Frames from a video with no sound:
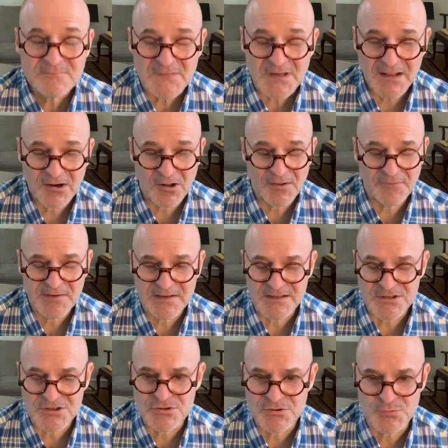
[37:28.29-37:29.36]
I don't have any
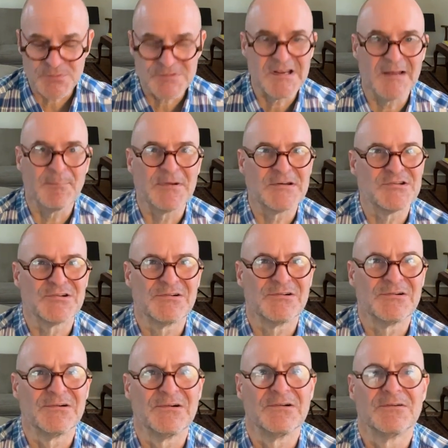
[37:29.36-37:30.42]
issues with
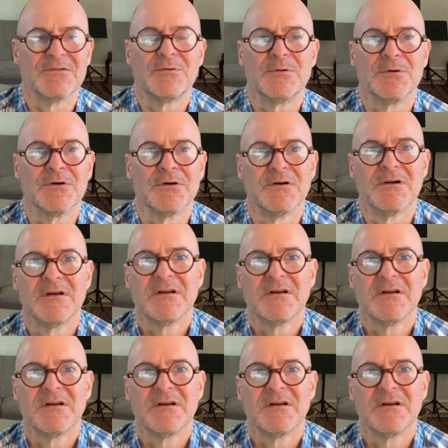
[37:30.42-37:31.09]
temperature or